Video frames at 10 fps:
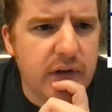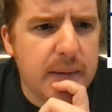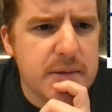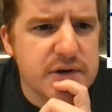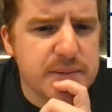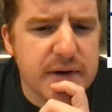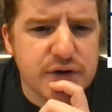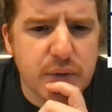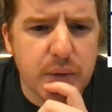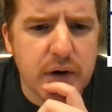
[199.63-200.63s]
me just make
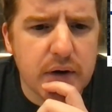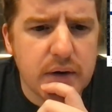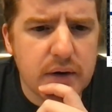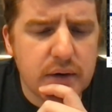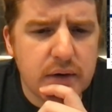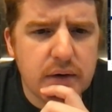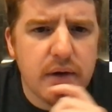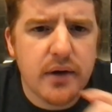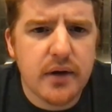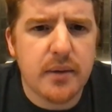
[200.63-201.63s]
sure we're.
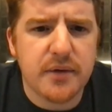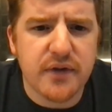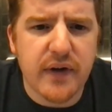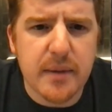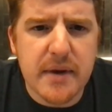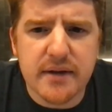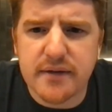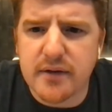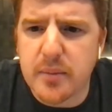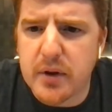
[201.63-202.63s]
Let me see if I can make
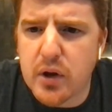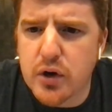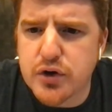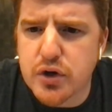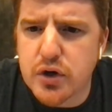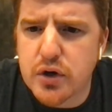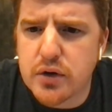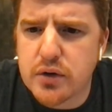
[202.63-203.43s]
this a little bit larger.